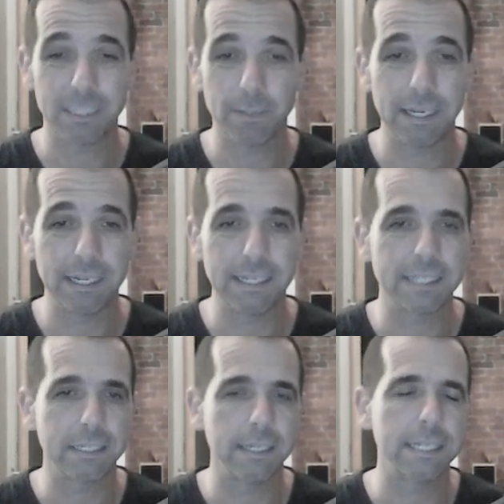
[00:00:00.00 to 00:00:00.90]
Depending,
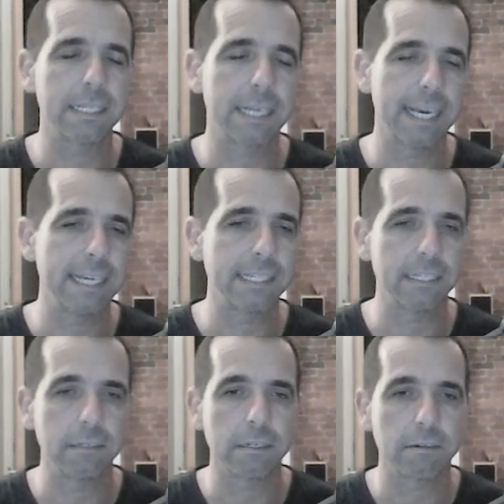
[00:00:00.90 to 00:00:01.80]
unless the king's
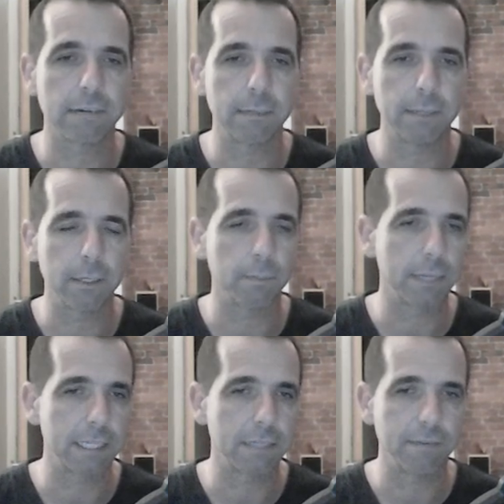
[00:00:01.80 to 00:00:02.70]
in an incredibly good
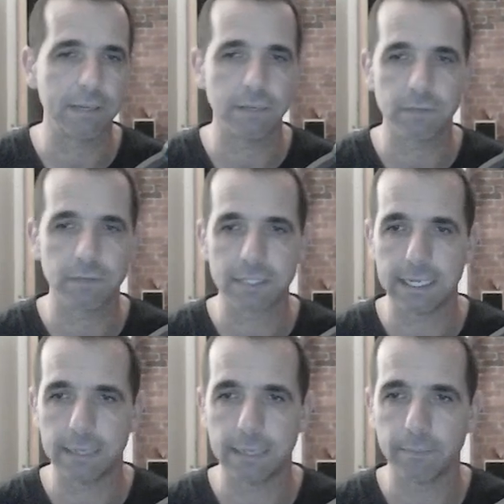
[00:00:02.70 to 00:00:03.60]
place, I think you've just had it.